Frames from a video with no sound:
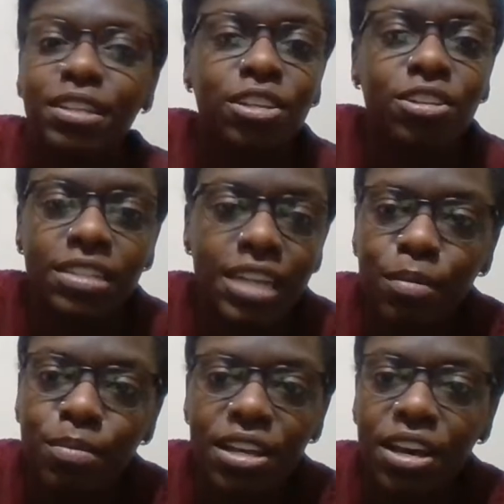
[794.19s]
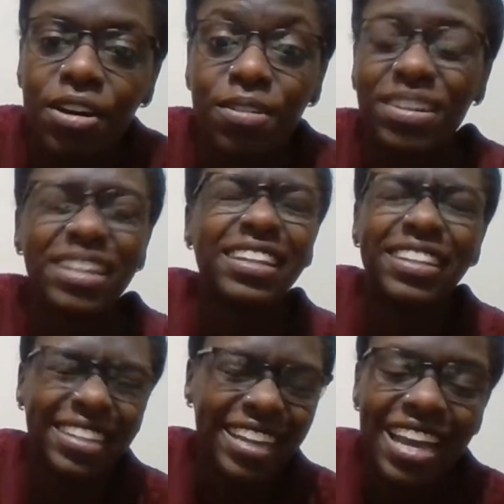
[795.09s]
Look down below.
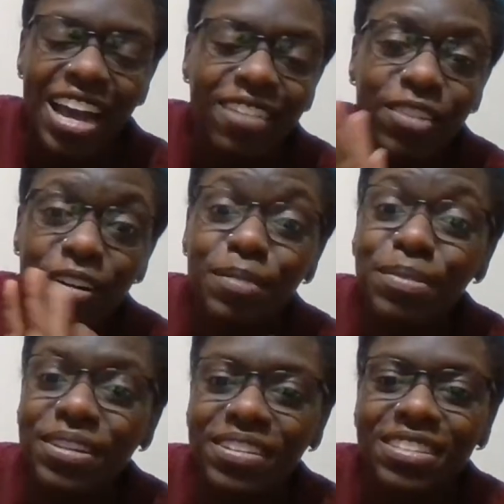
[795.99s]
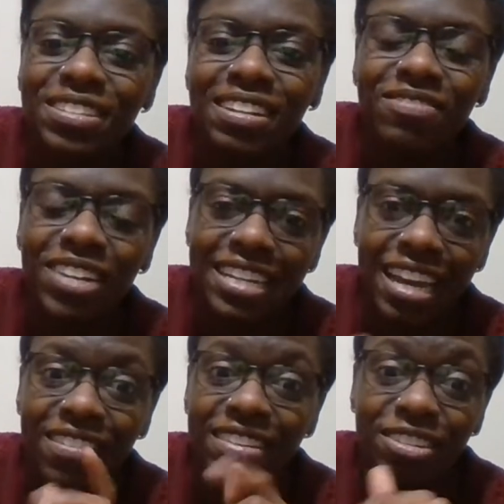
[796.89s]
I've already put it on screen by
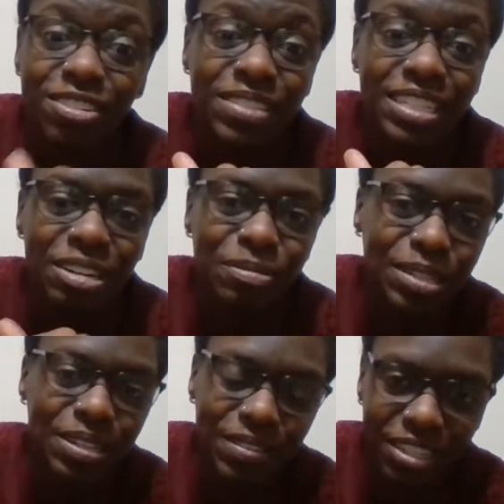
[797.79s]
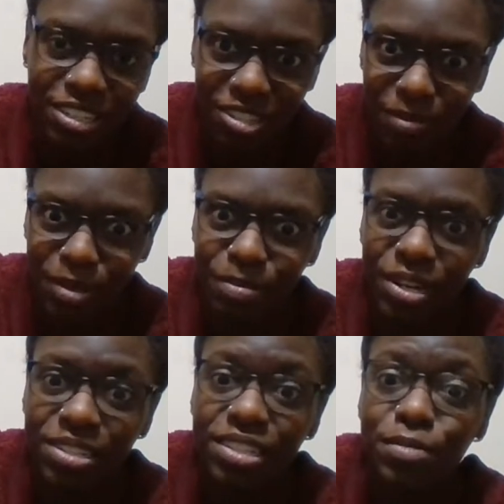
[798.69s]
now, and it'll be down below in the description
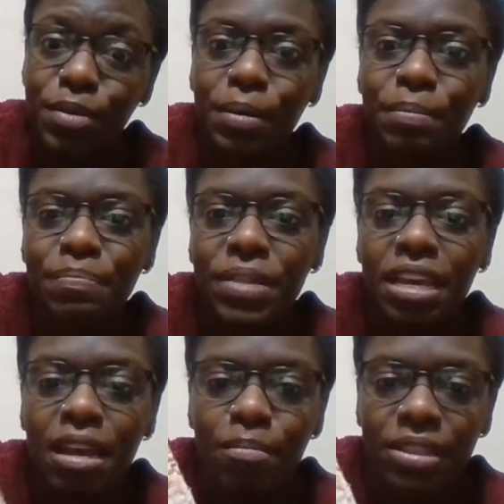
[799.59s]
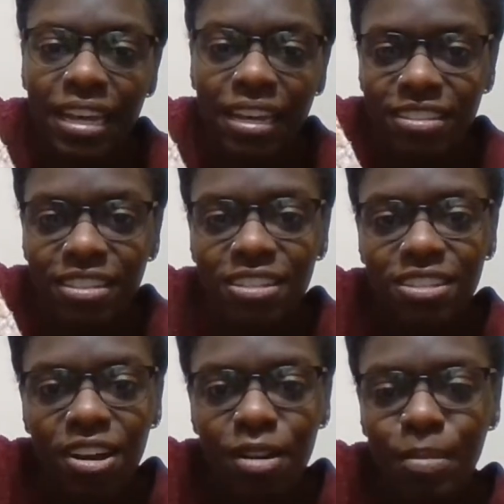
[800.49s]
box as well. But that is the
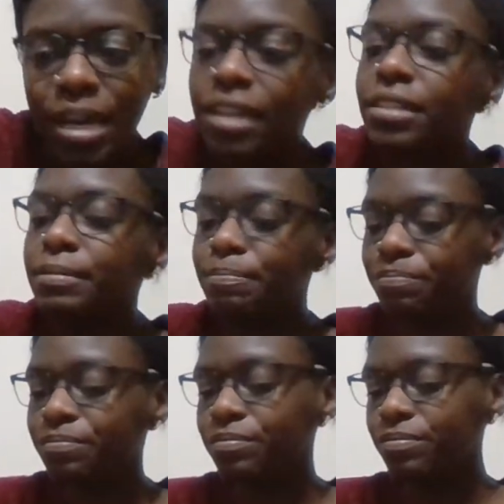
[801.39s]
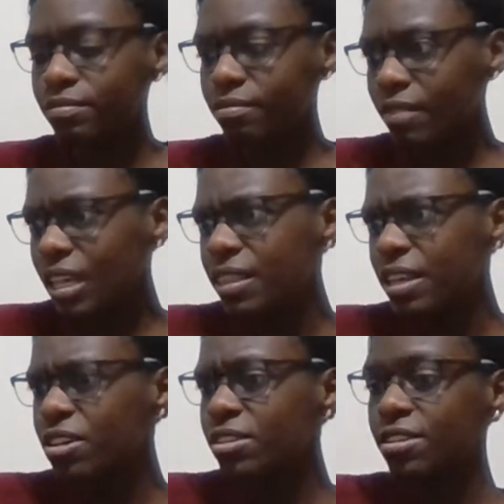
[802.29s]
sock pattern.
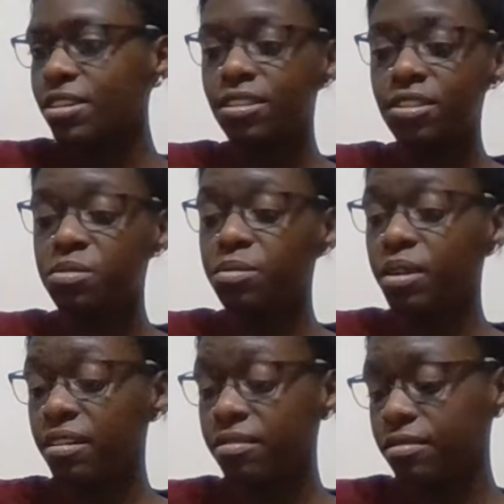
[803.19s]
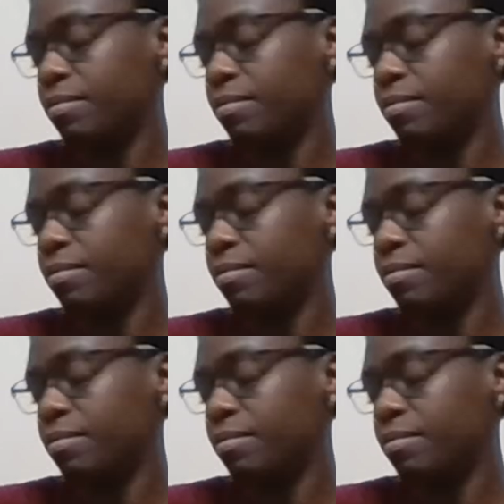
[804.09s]
They are looking a little rough.